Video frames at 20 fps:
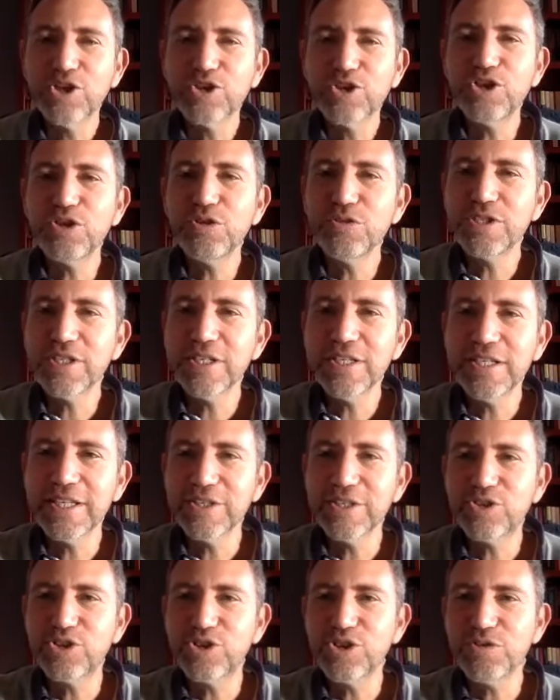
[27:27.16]
Jews in
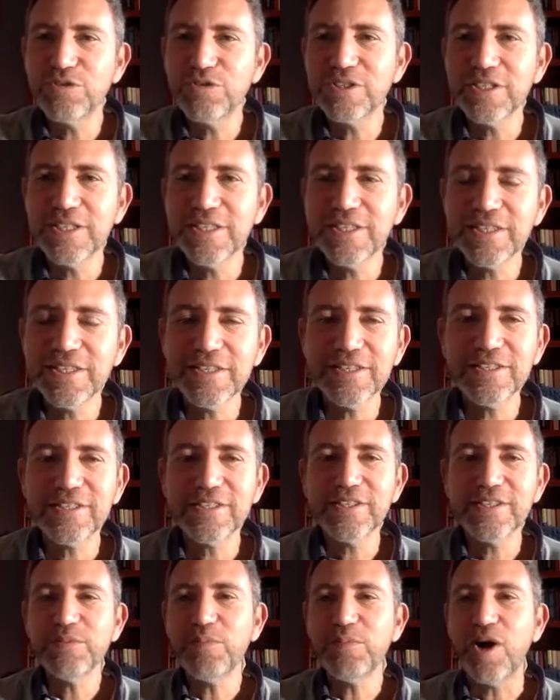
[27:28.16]
Indian
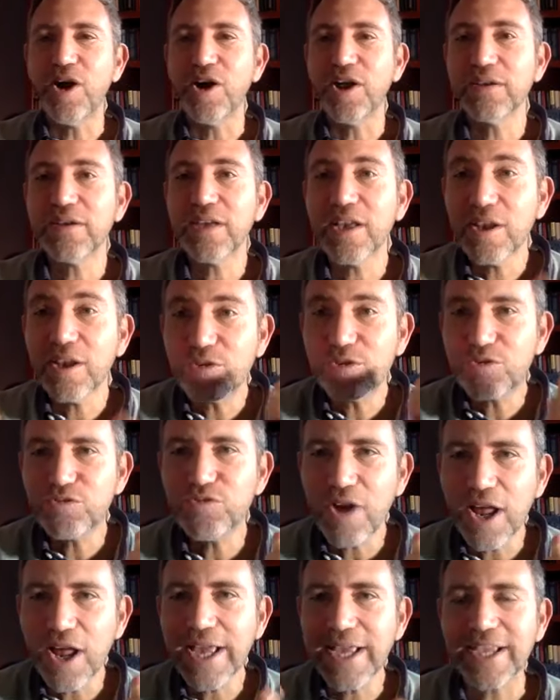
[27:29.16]
cinema. And I go,
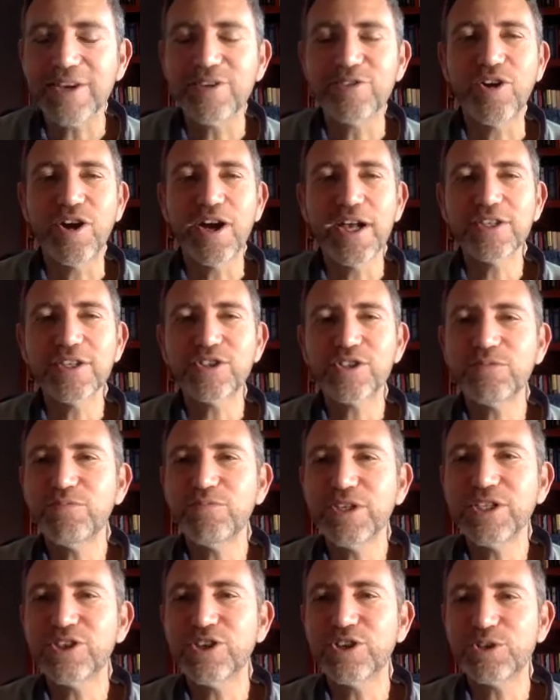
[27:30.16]
great, right? Some
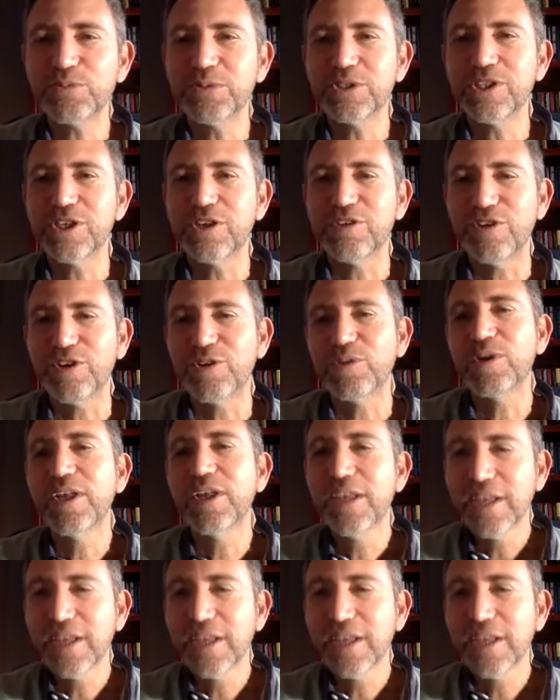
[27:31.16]
research material.